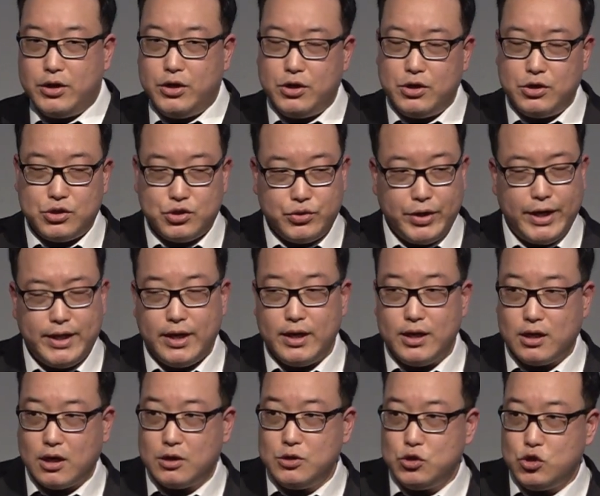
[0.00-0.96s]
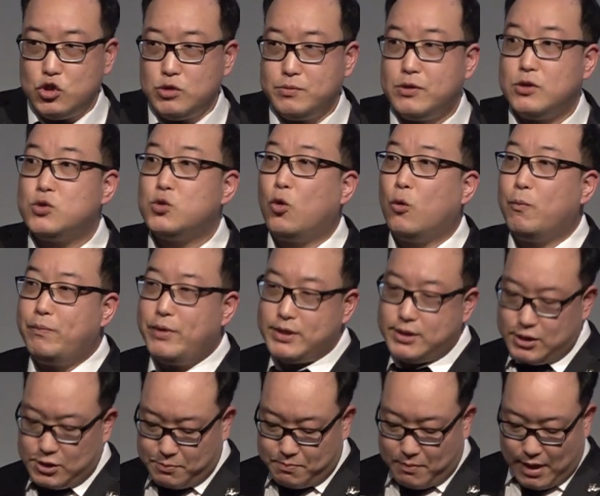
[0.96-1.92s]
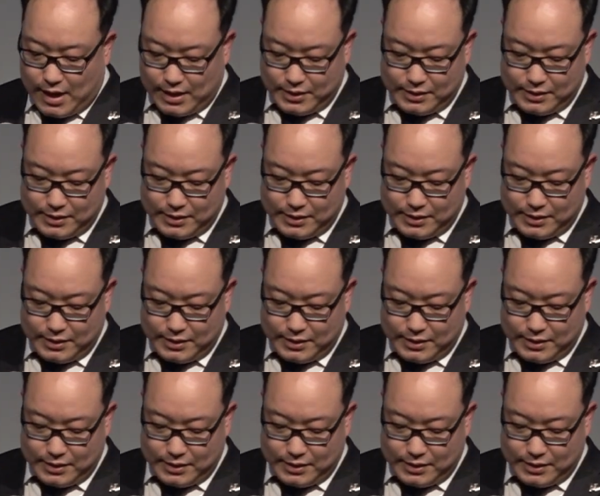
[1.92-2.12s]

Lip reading: whether you're treating consumers or business